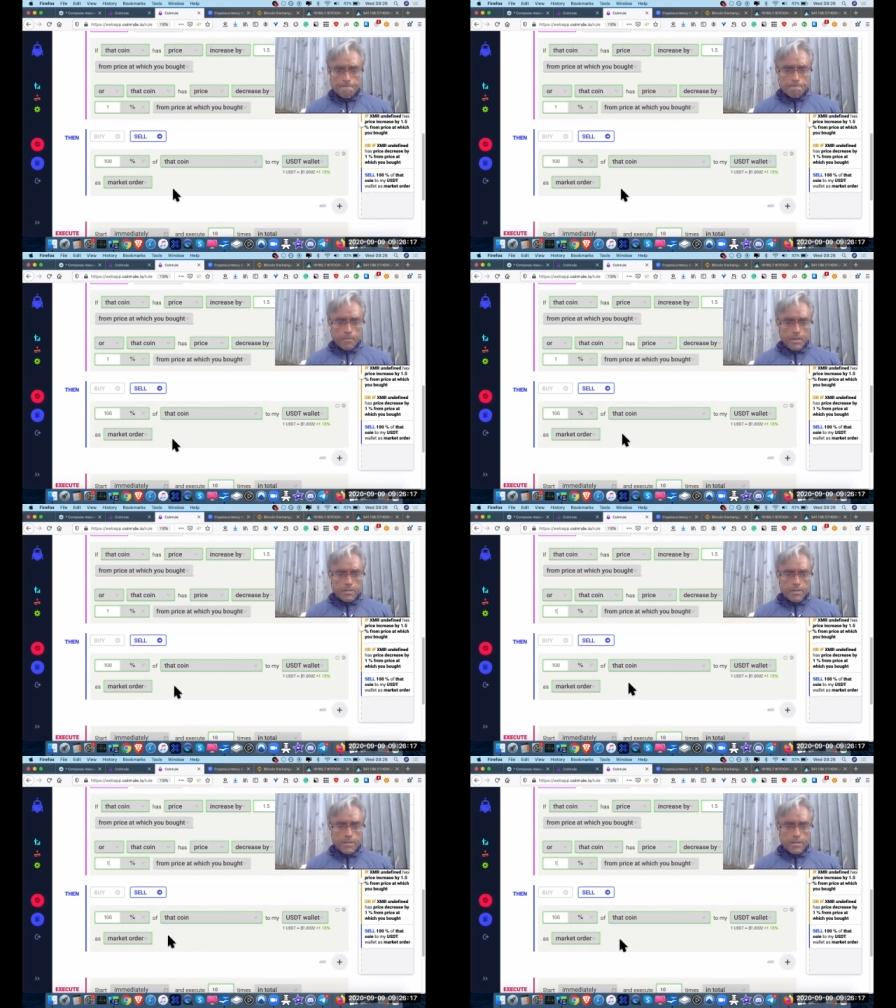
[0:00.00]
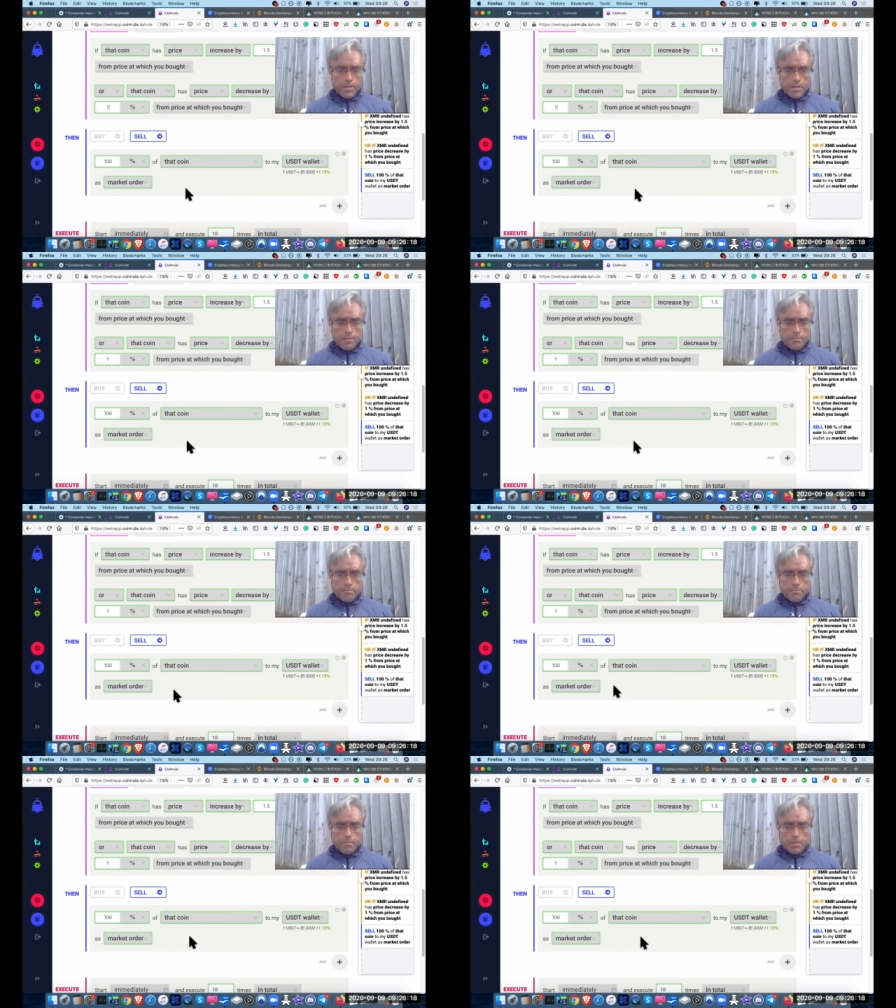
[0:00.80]
Uh, just
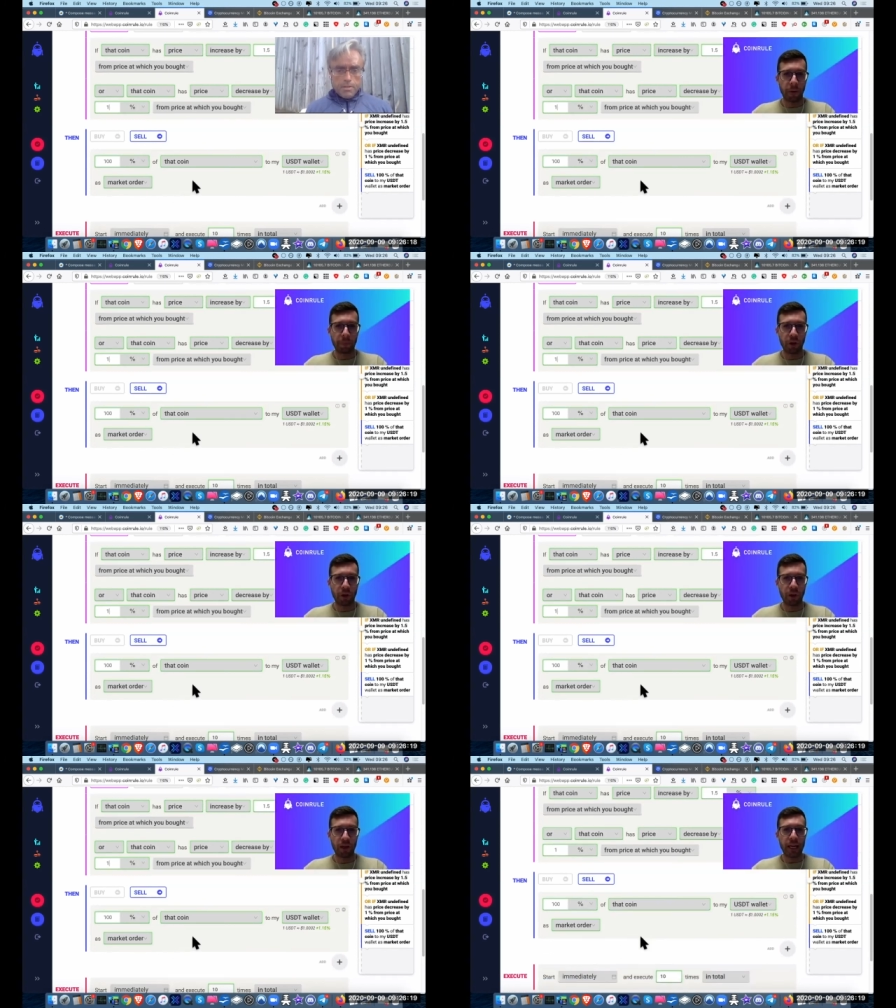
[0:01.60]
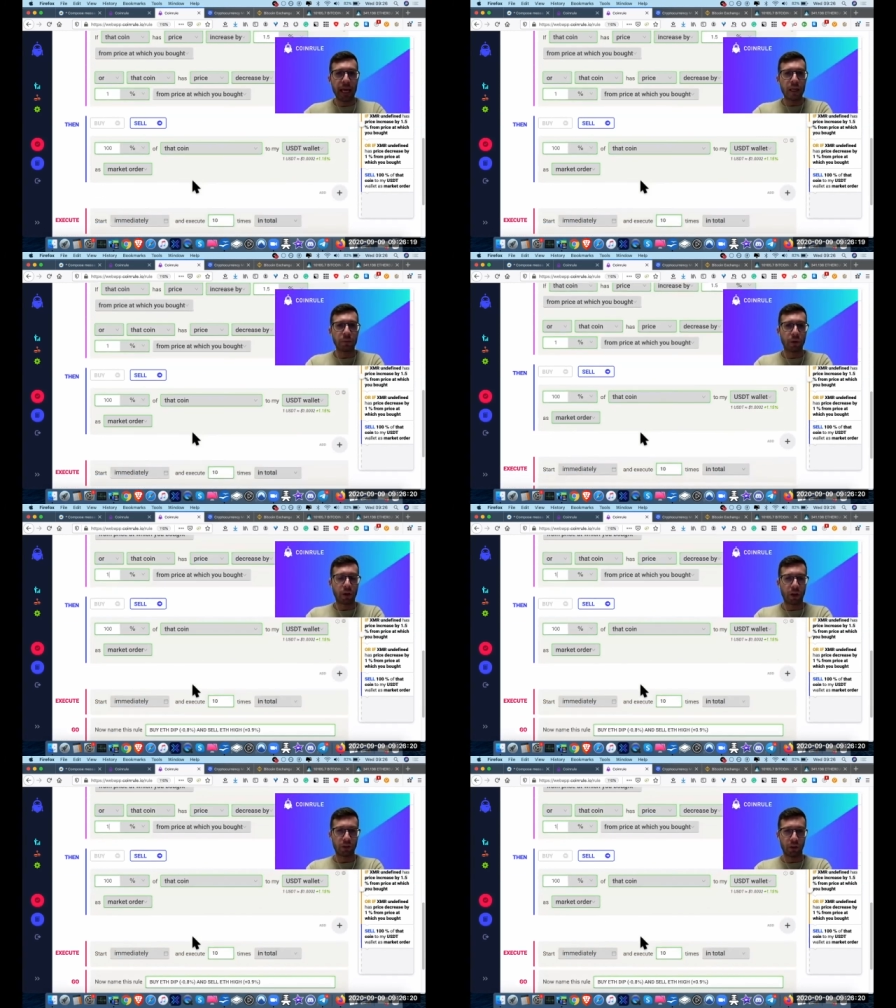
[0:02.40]
uh, um, uh, name uh,
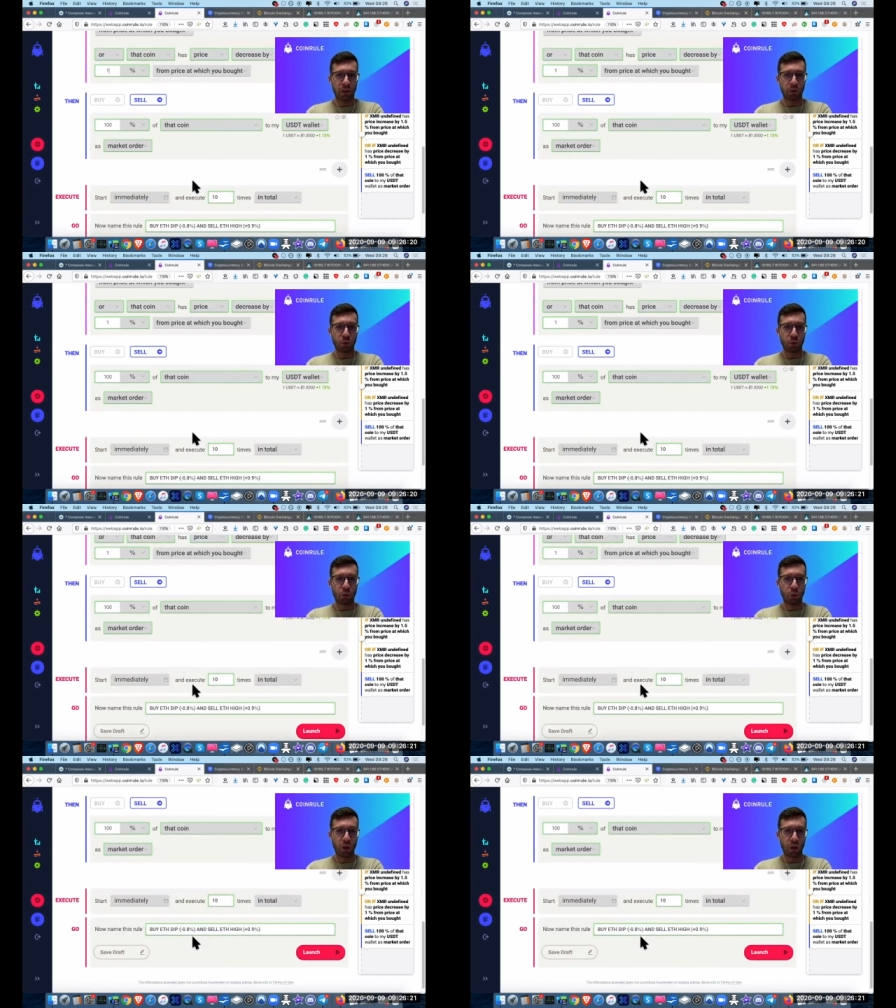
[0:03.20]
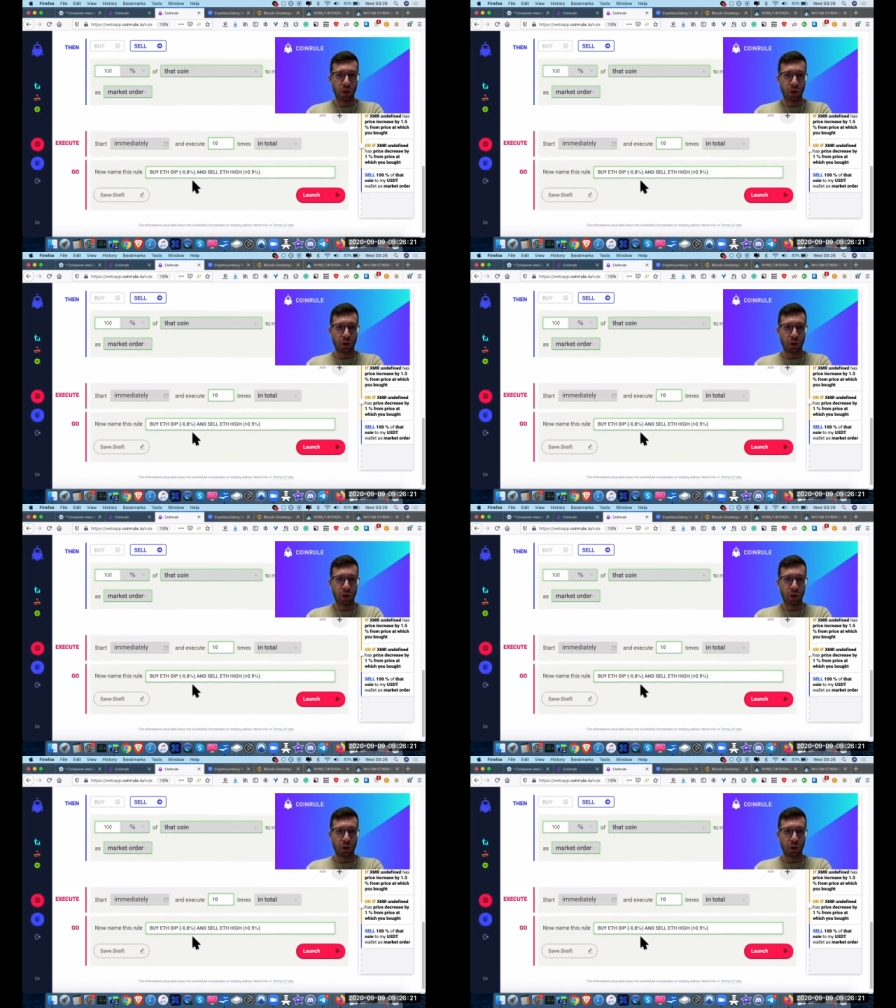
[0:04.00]
the, the rule.